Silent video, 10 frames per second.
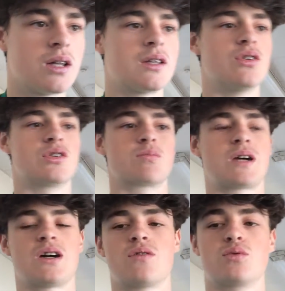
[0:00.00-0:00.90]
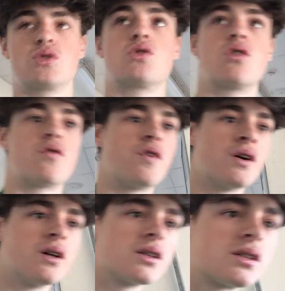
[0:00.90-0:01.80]
they're not as powerful, strong,
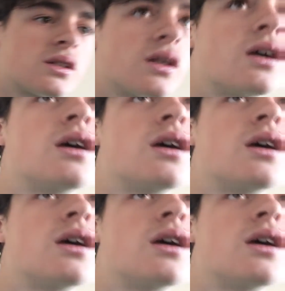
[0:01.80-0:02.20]
fast.